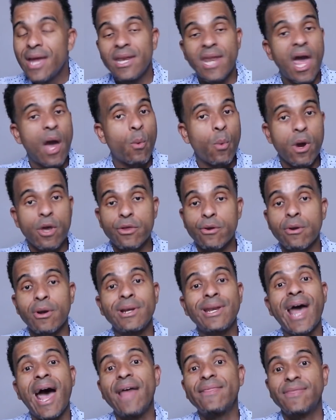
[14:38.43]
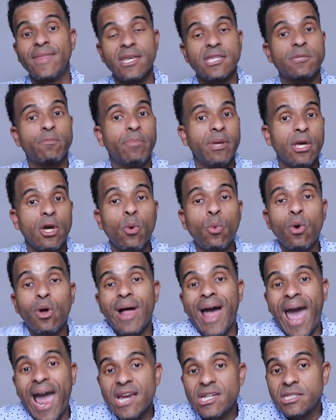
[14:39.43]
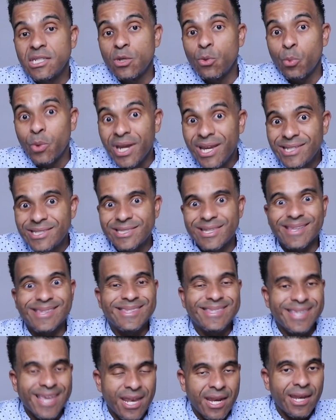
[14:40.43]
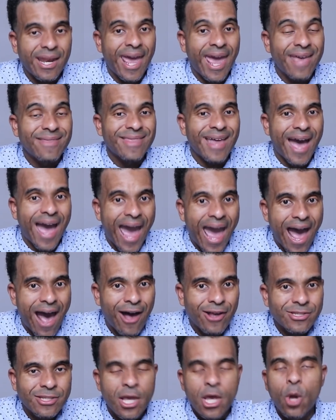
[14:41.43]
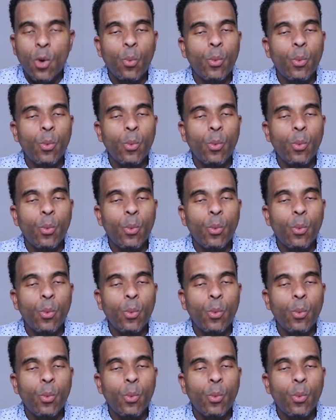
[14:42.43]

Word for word: Now, whether or not this bill will actually reach the Senate and the House,